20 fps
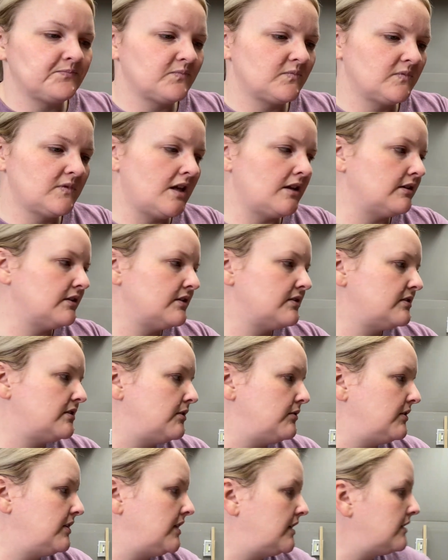that looks so
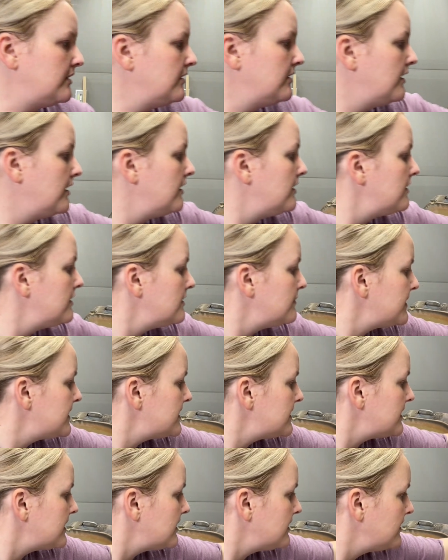good. Let me
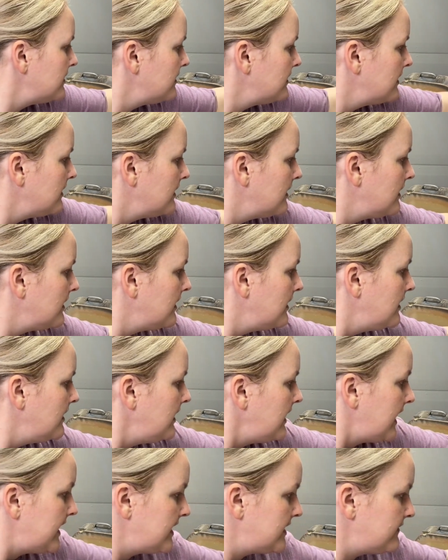see,
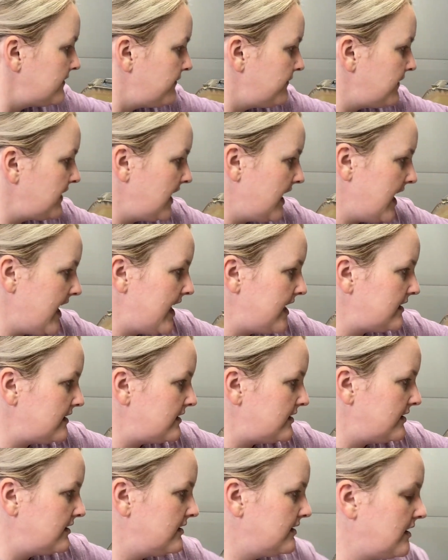and it's flat.
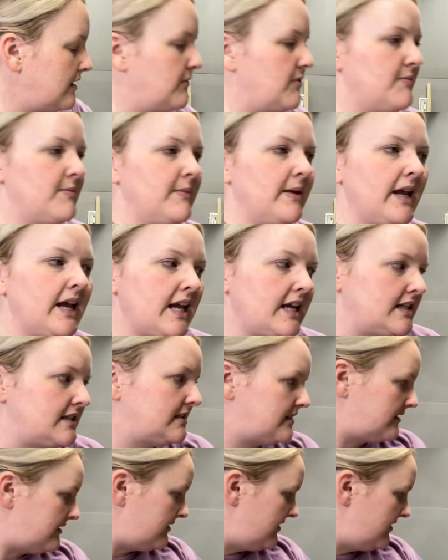I'm amazed.